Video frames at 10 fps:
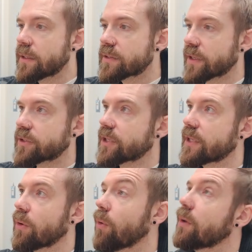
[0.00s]
such
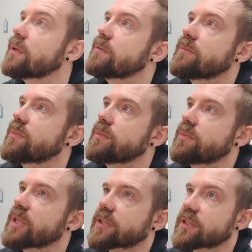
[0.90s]

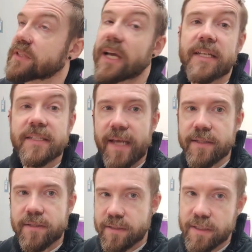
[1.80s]
as an
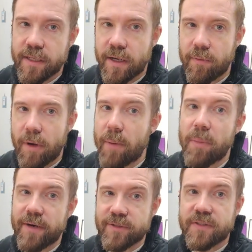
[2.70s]
intensity
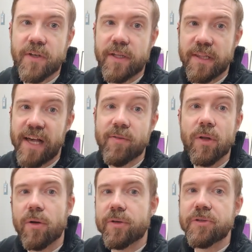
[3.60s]
above a certain
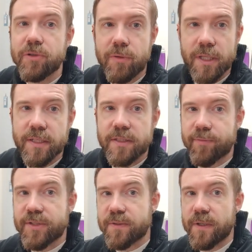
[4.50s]
level, or a nucleus of
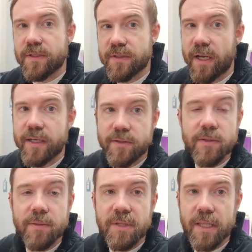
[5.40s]
a certain size, or
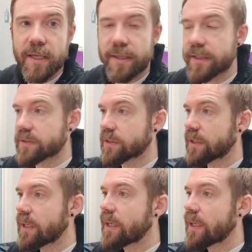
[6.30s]
something like this.